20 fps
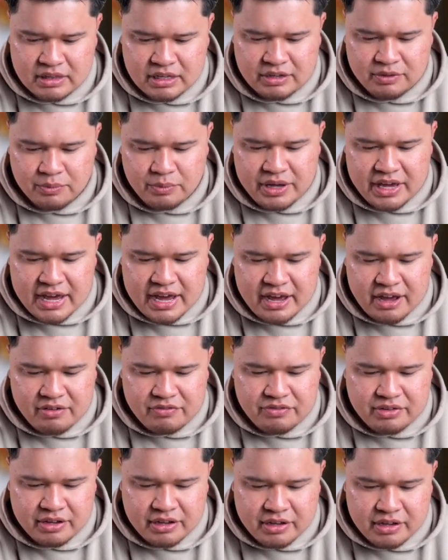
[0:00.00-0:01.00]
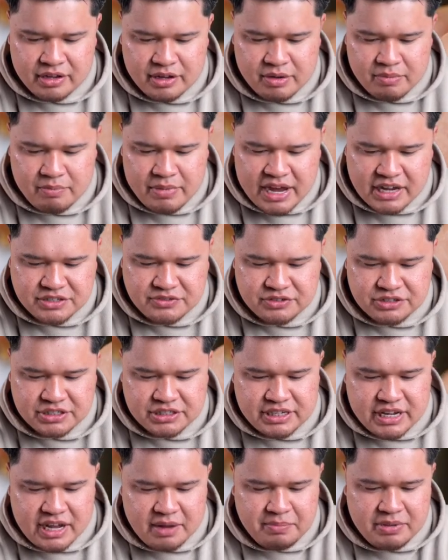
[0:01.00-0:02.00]
We have Max
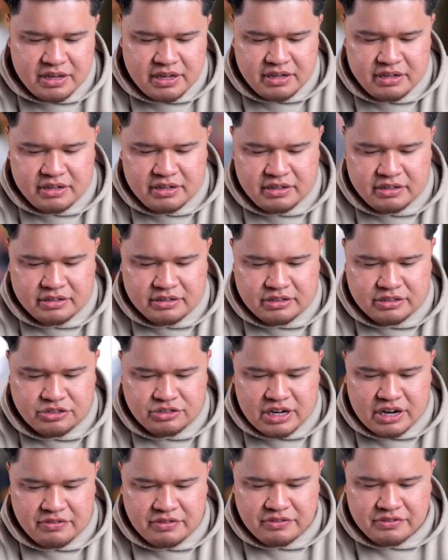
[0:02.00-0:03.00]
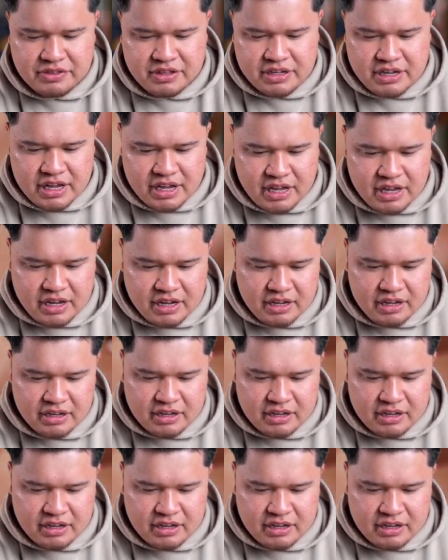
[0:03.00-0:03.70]
Verstappen, driver of the day.